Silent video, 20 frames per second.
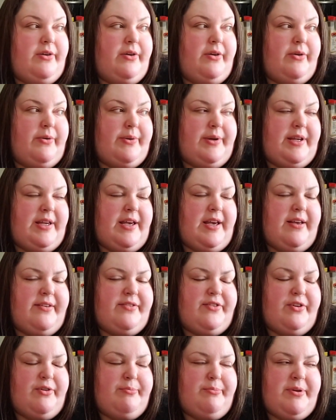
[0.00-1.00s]
Oh,
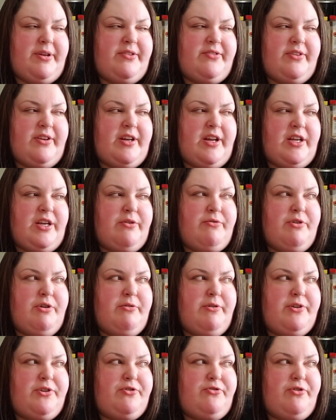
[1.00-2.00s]
yes, you're beaten and
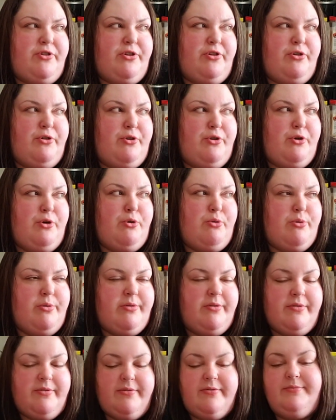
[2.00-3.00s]
you know it's
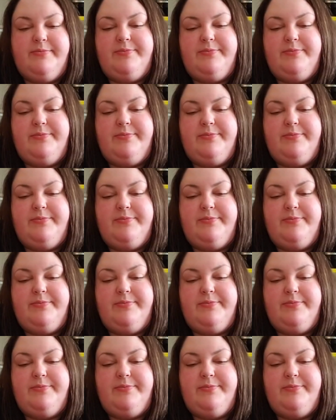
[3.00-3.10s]
true.